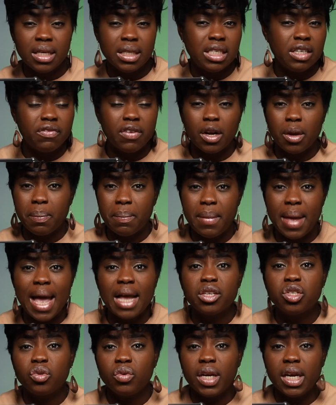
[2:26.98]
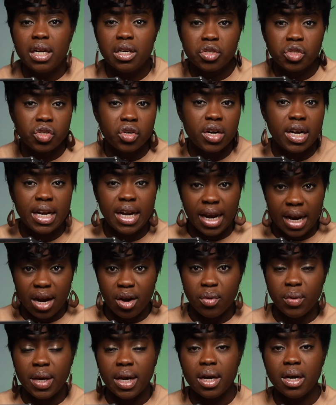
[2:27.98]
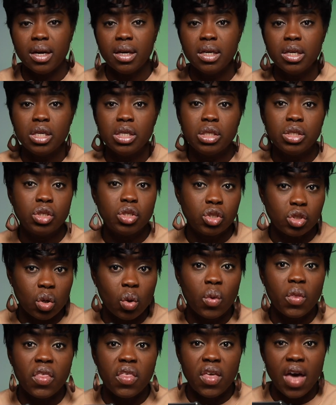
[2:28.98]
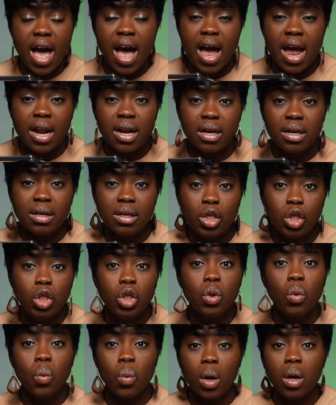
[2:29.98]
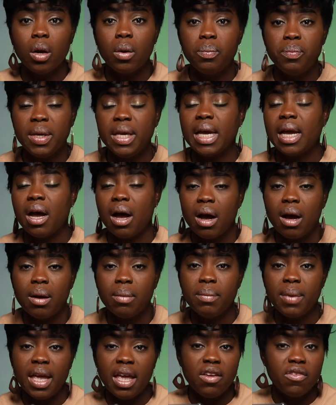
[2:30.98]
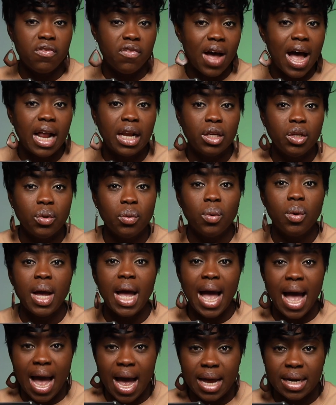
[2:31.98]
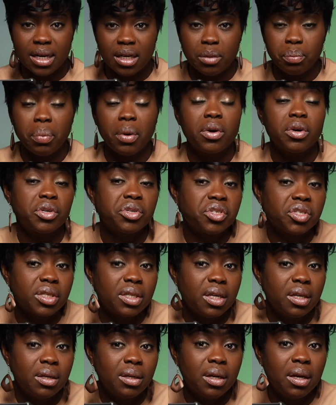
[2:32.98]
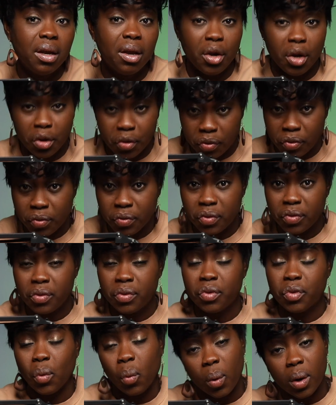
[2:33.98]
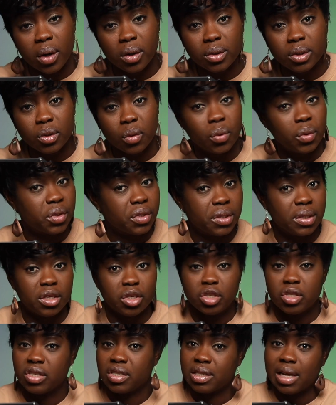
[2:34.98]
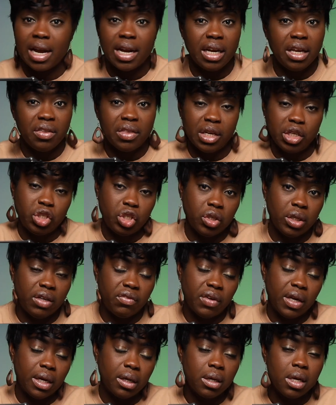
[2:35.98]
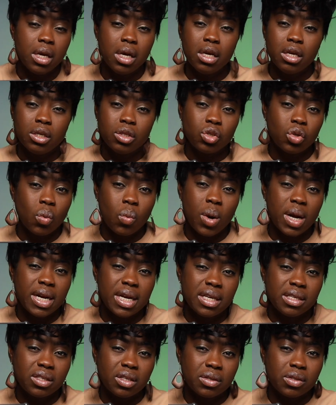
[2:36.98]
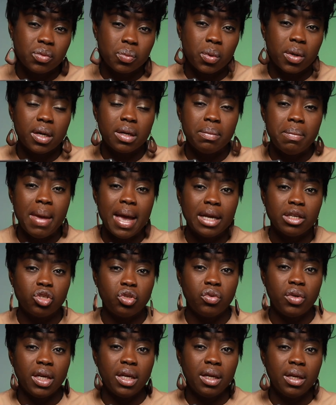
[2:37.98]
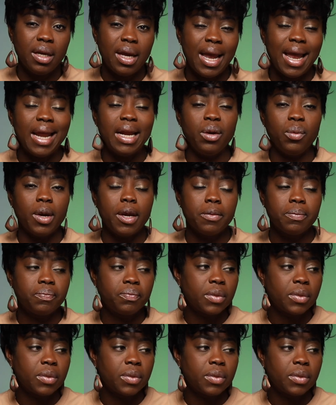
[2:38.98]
develop mastery in a certain area so that you will become a value added person in the world or the society that you live in. So, what is this word mastery anyway?